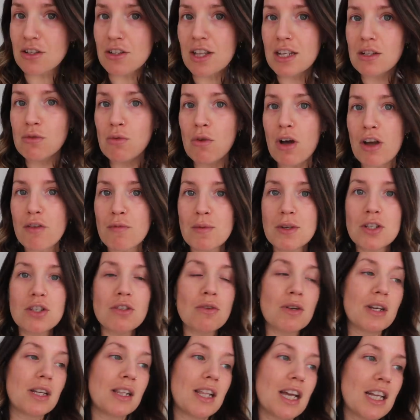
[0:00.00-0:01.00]
so that's what I've been
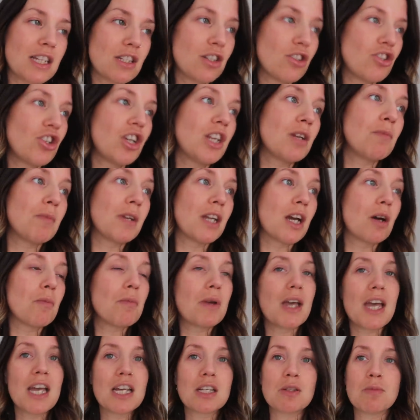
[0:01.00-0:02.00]
doing and that's cheered me up
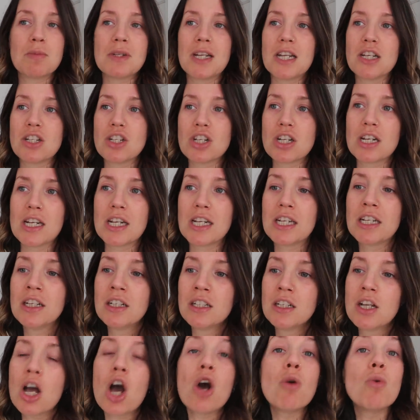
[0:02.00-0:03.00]
exponentially.
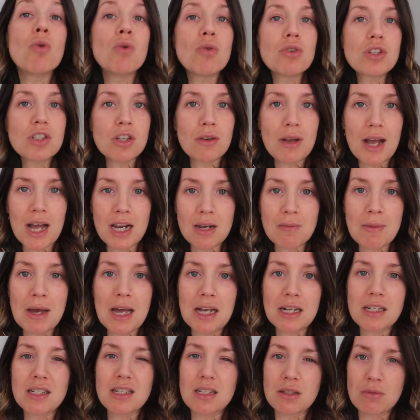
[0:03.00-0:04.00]
Oh, also Hannah
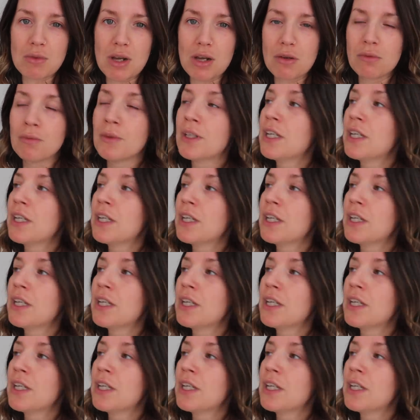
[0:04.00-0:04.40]
Maggs as well.